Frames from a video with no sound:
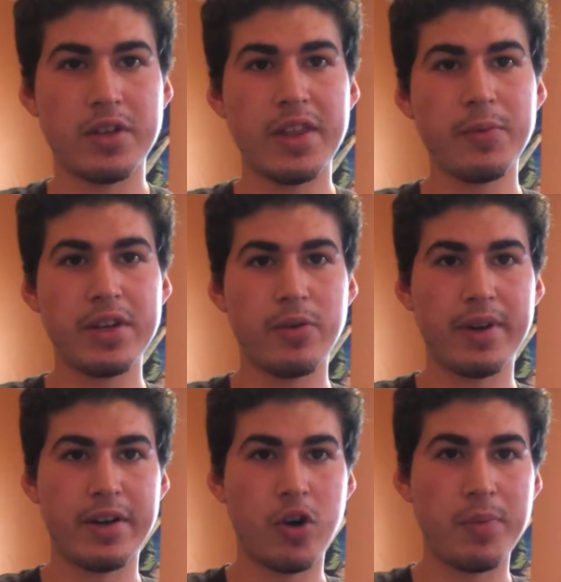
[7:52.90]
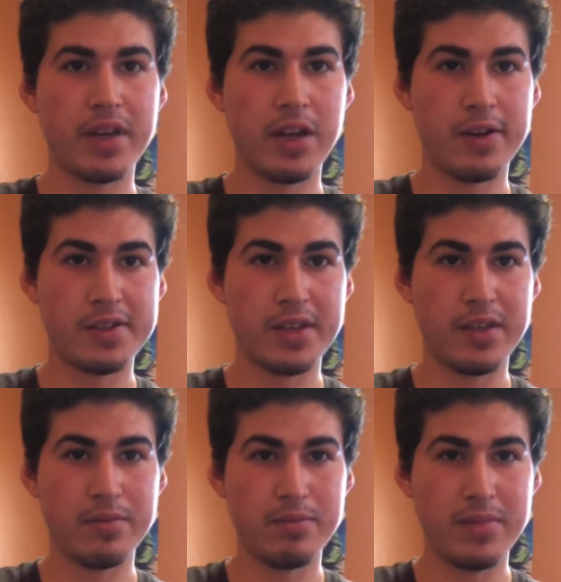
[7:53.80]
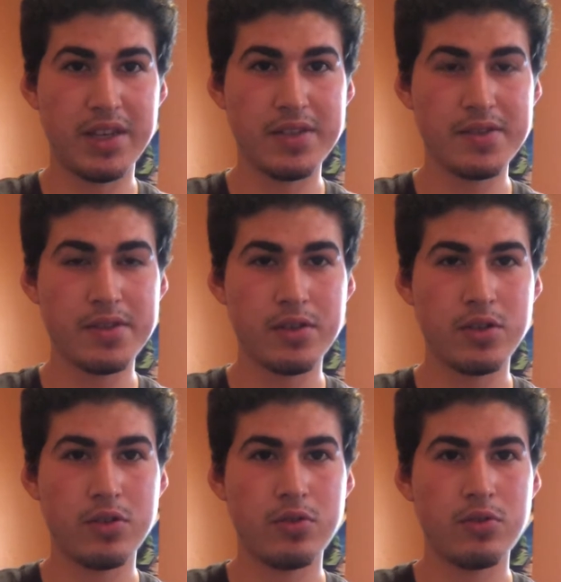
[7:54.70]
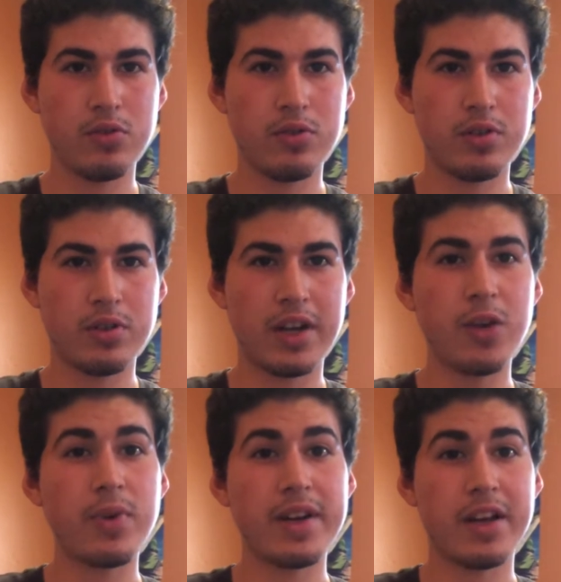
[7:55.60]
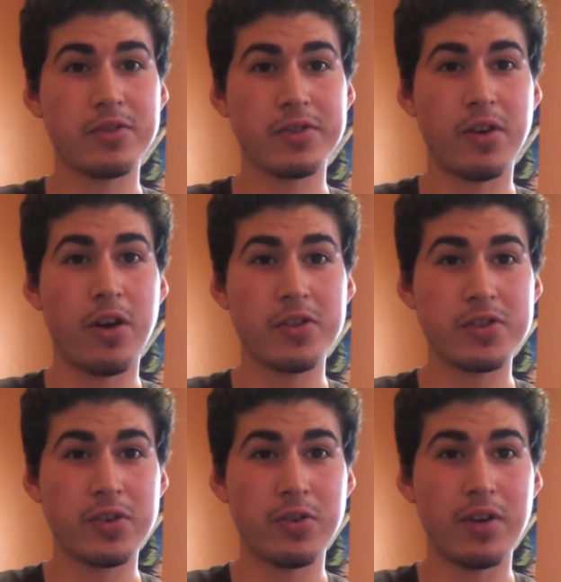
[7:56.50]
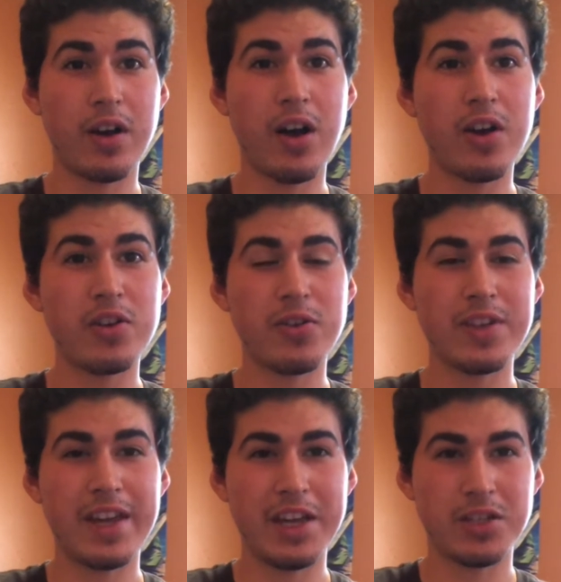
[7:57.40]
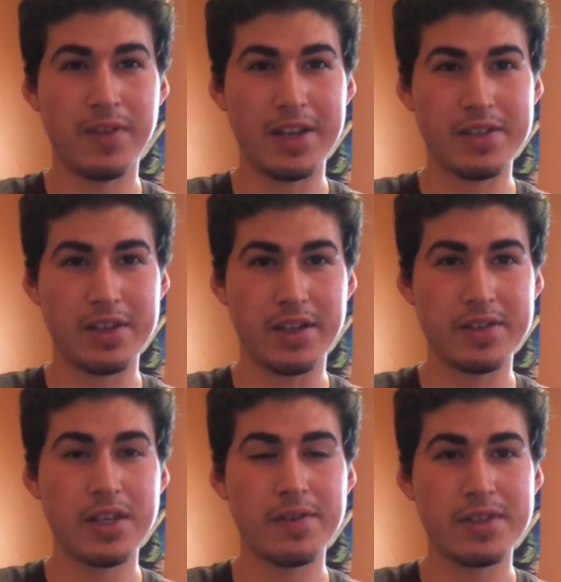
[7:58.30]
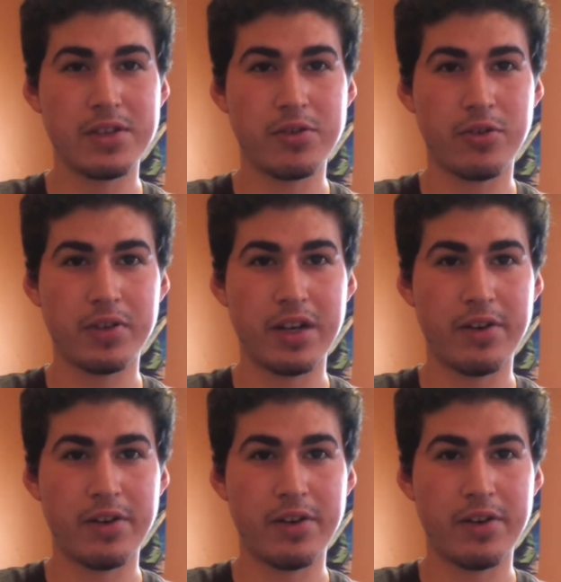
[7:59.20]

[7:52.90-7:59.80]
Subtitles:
we know what an open carry state means, Kyle Rittenhouse was also under the age of 18, a 17-year-old carrying